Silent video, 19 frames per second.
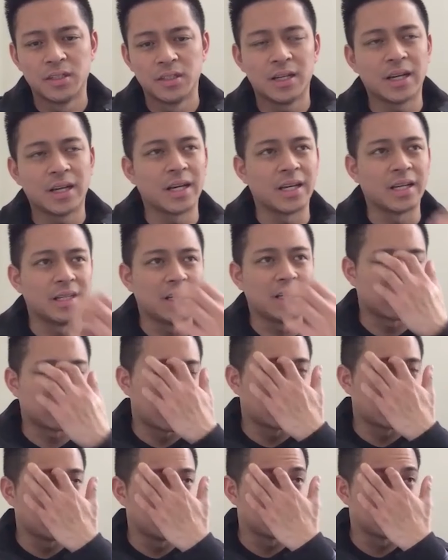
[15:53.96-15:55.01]
and a
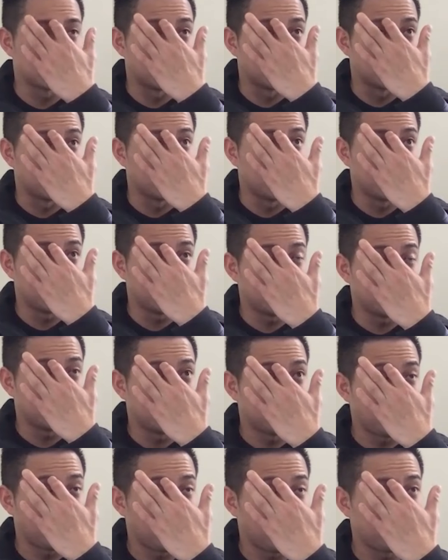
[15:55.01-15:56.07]
title is earned,
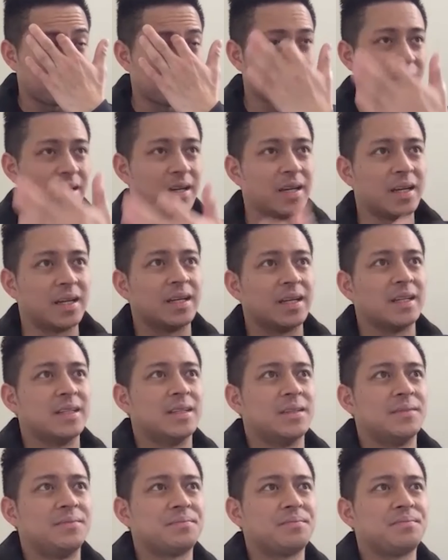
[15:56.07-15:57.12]

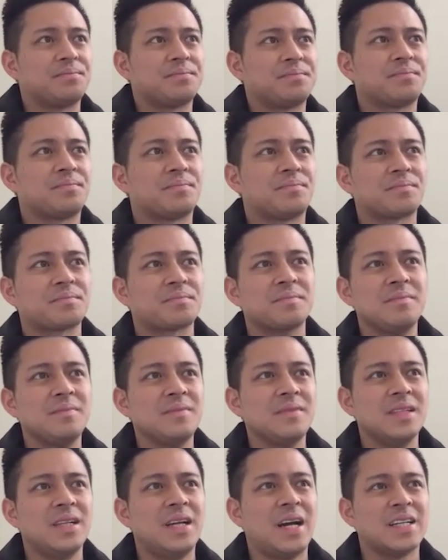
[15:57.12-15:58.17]
and
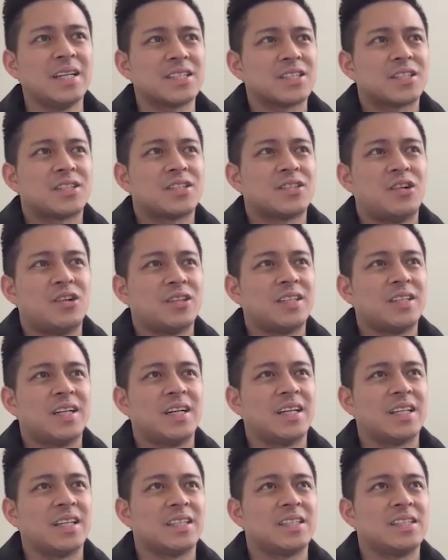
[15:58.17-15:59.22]
I just saw
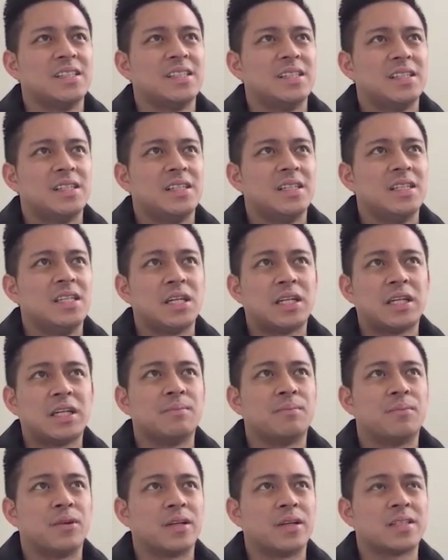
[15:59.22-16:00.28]
that he
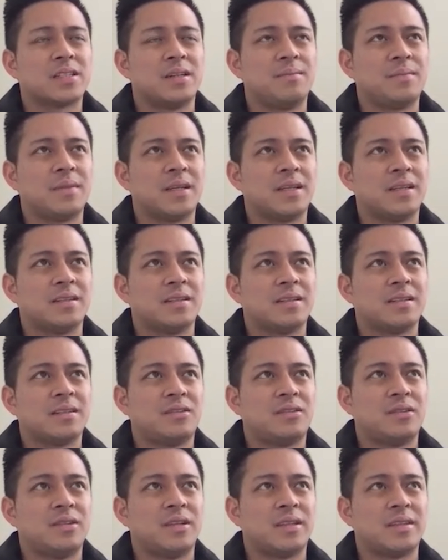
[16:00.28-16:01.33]
can bring something
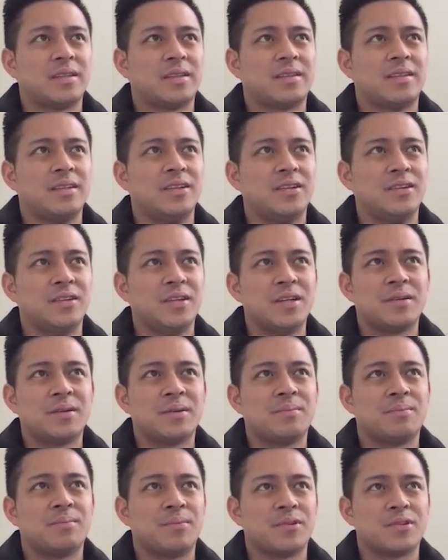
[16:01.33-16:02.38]
to the, you know, he
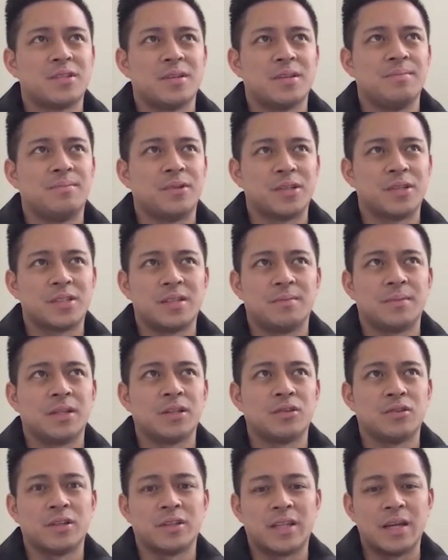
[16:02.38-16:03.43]
can put some bring
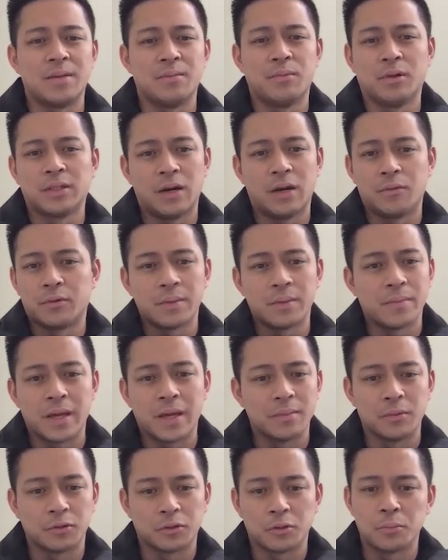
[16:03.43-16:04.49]
something to the table that I wouldn't be
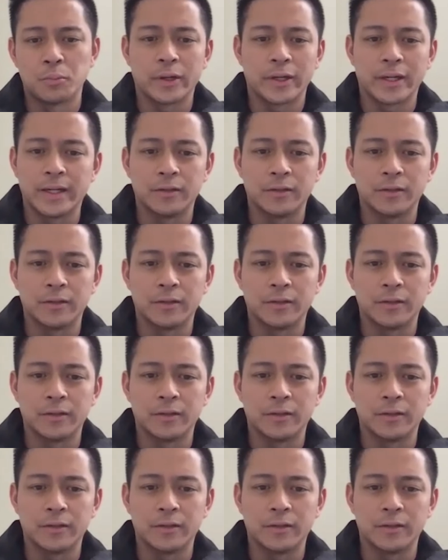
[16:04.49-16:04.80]
able to bring